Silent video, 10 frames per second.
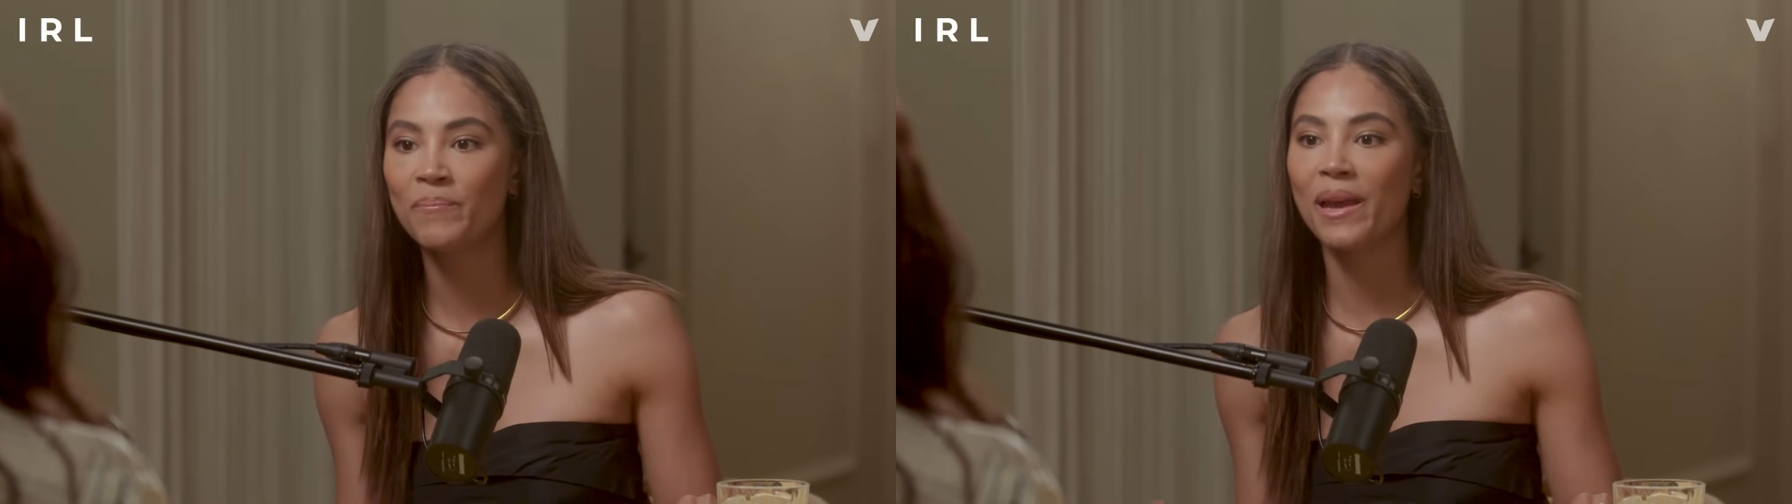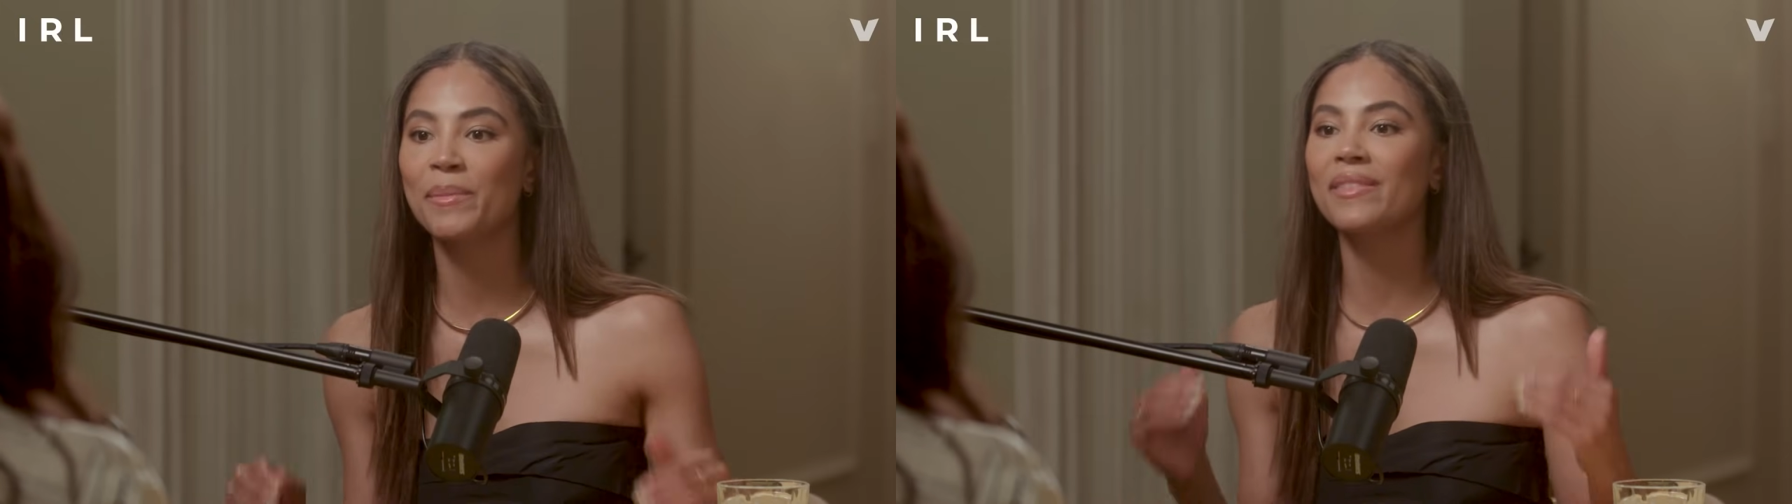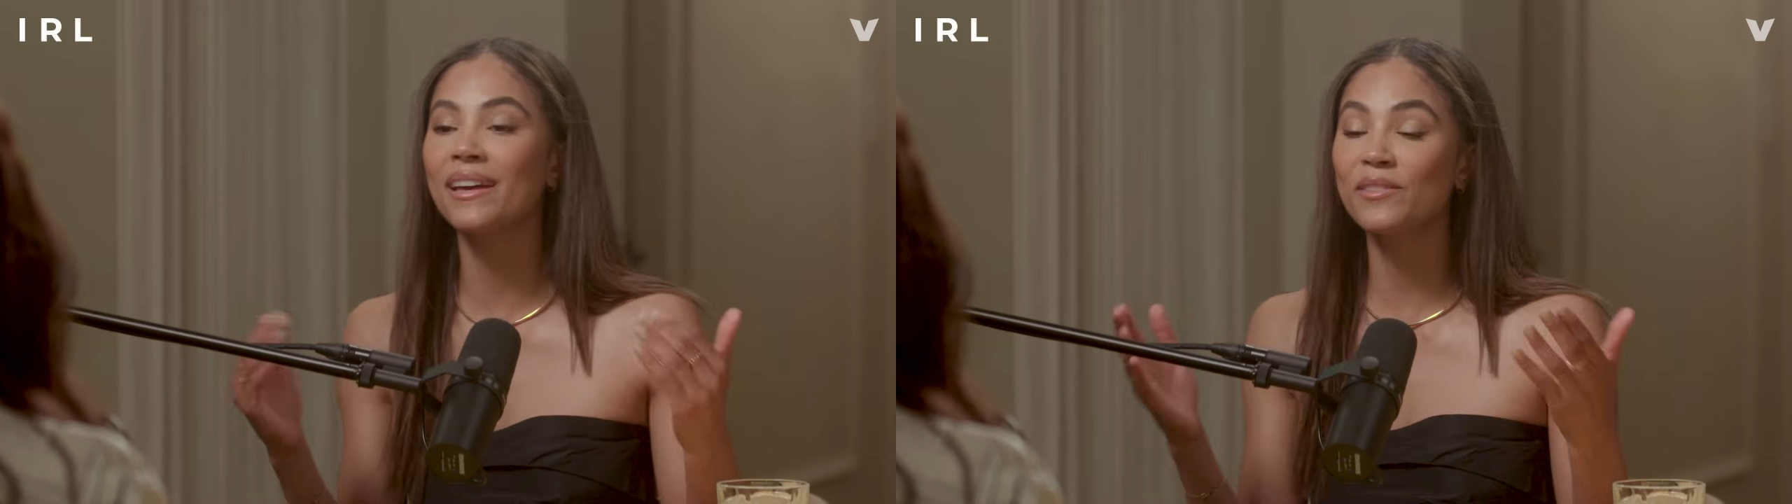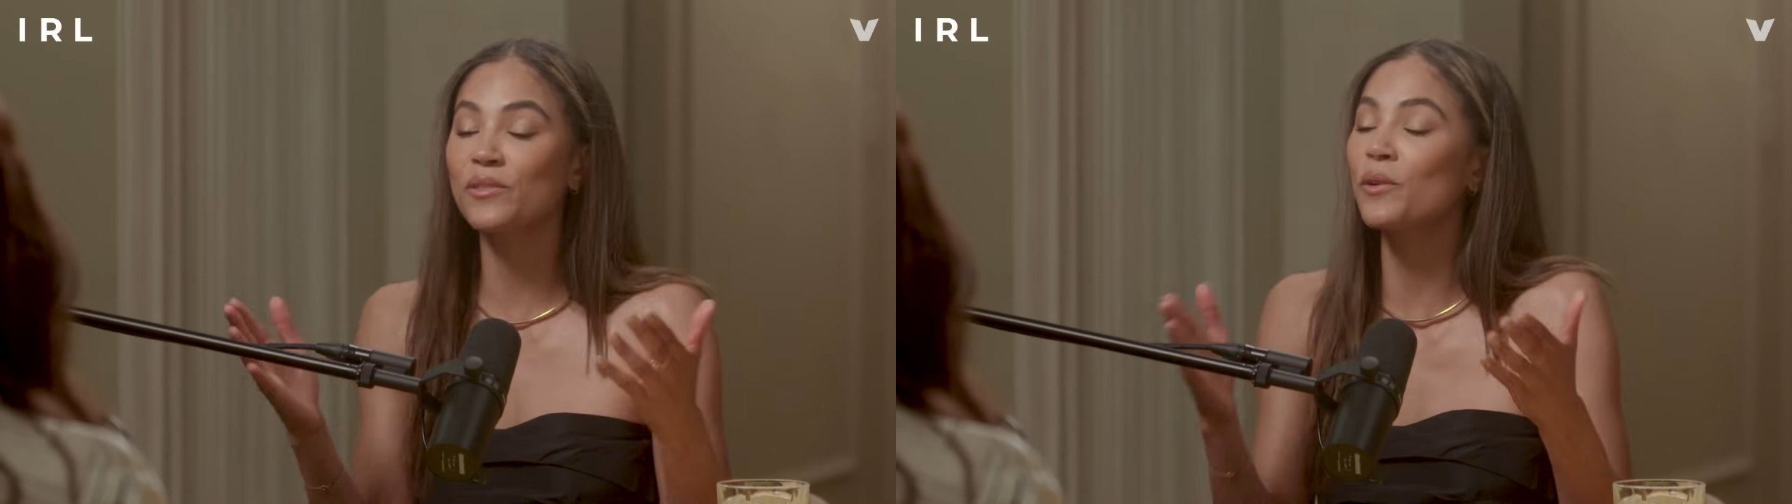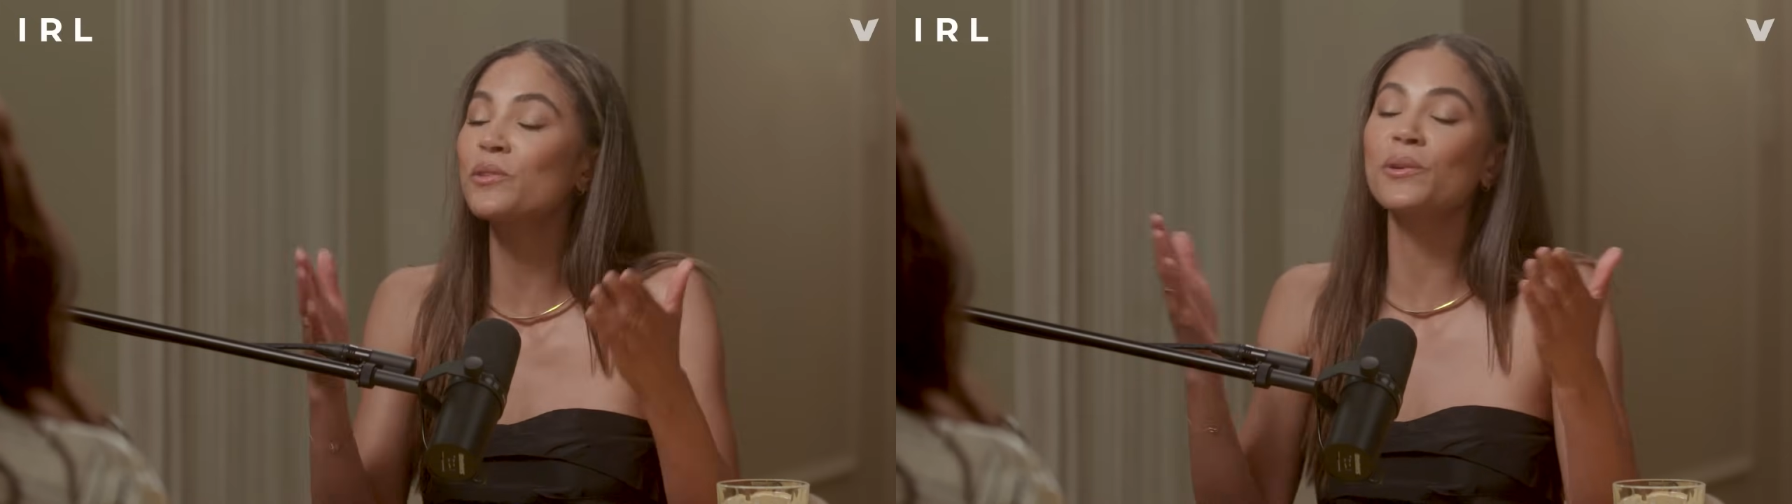Oh. I mean, that
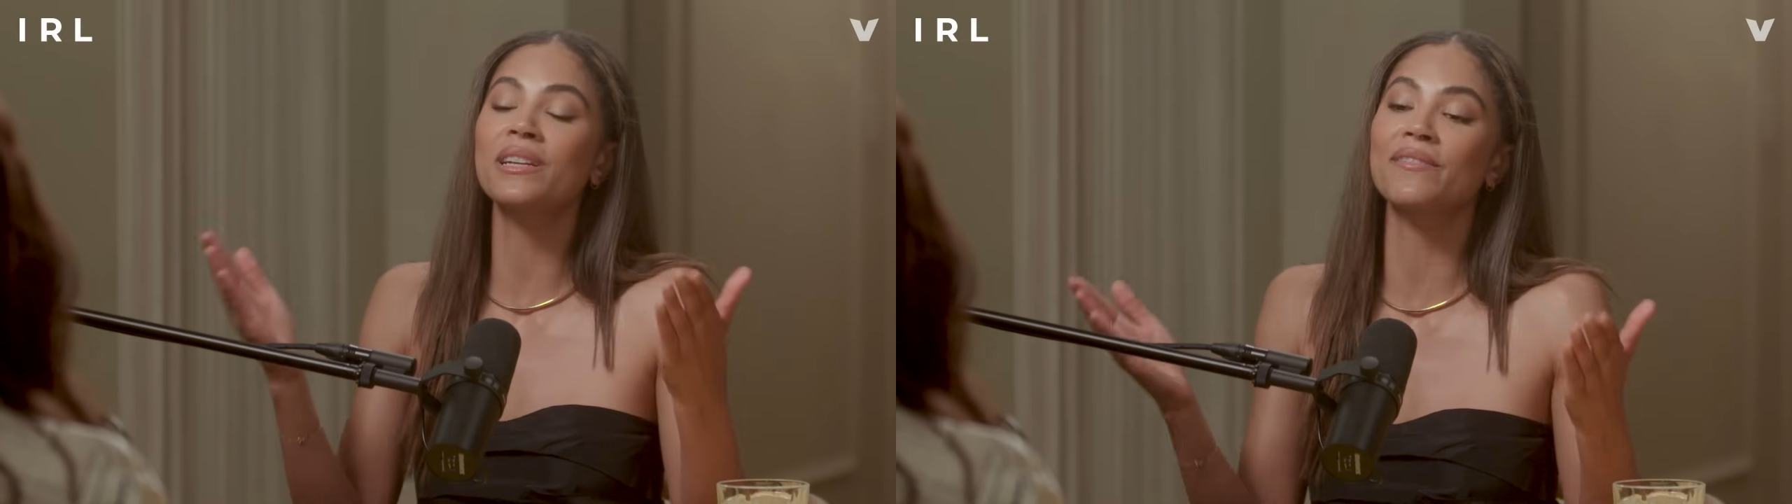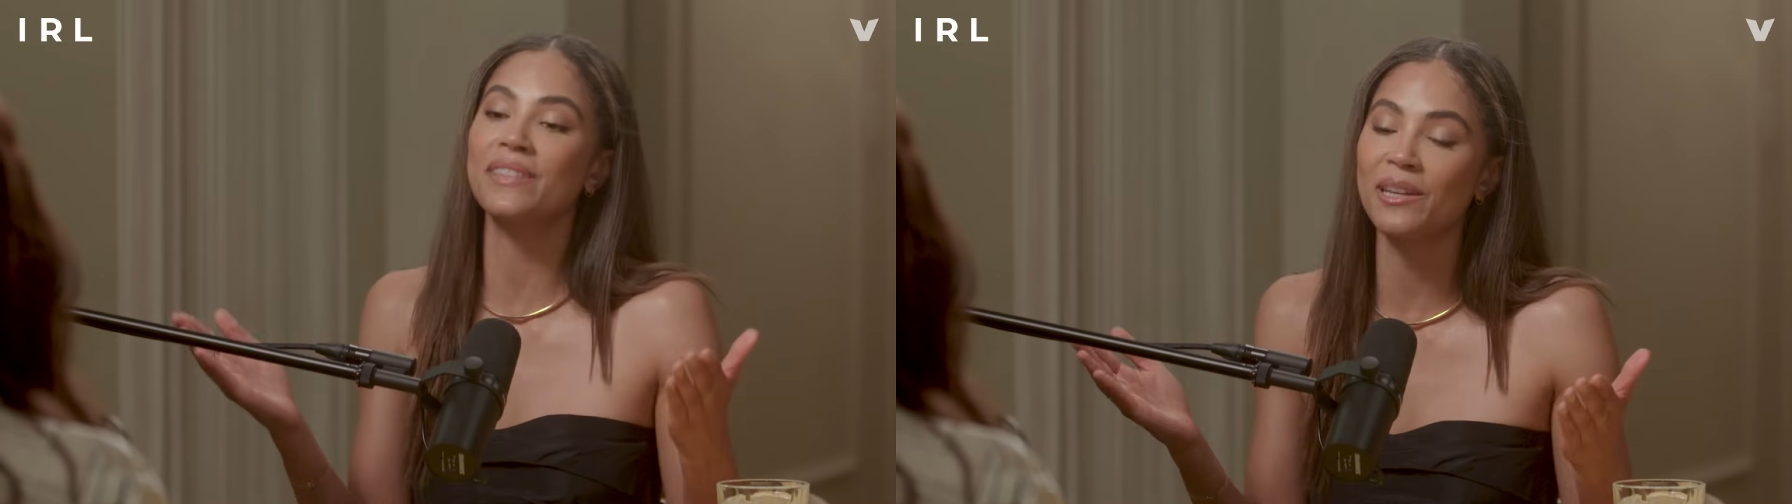those are enough